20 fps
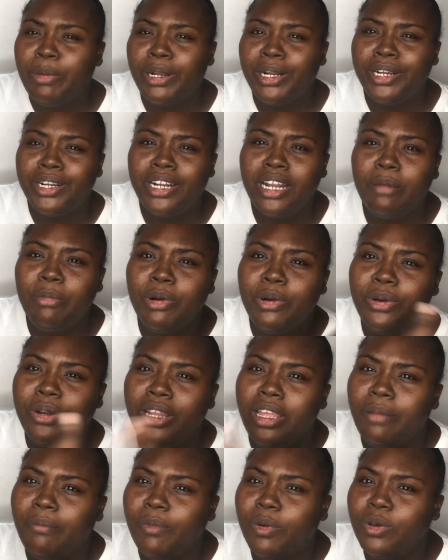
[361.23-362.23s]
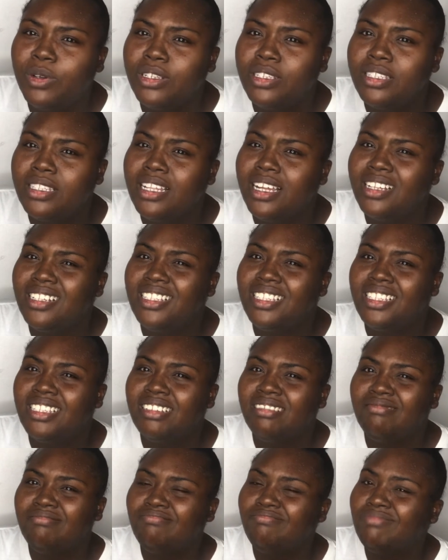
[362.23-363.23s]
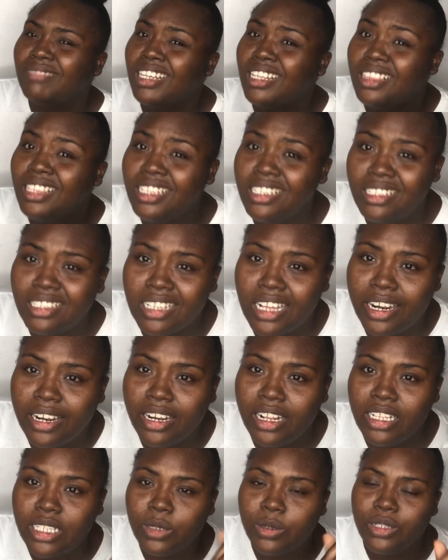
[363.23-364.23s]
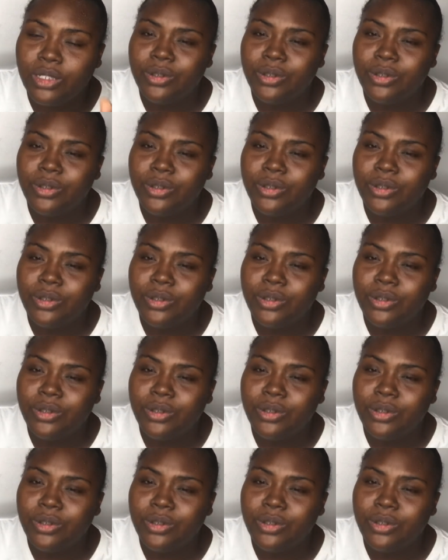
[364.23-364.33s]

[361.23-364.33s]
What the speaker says: I heard about them was that I think Sandals was